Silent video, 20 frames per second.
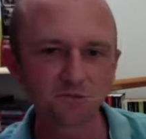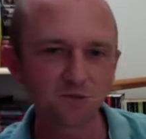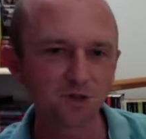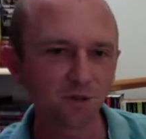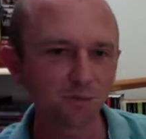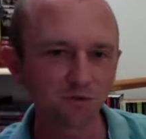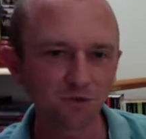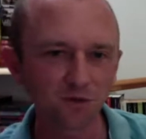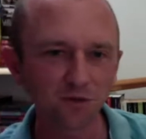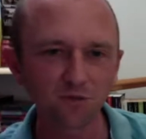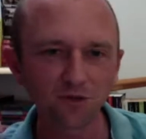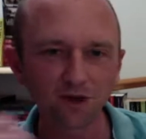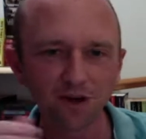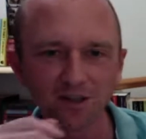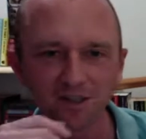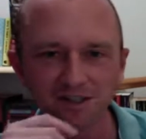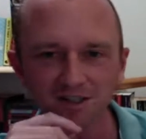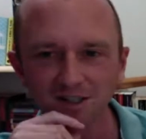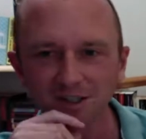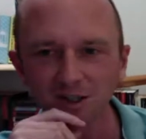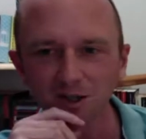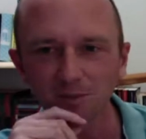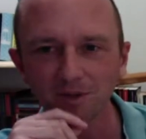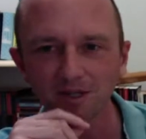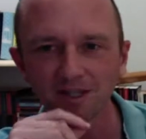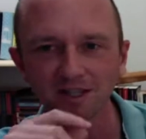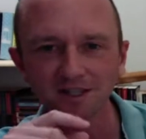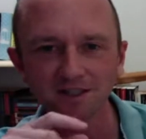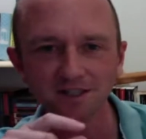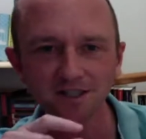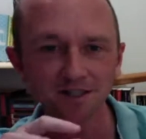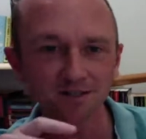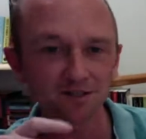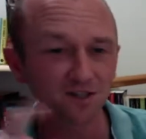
some of you find this a little bit easier.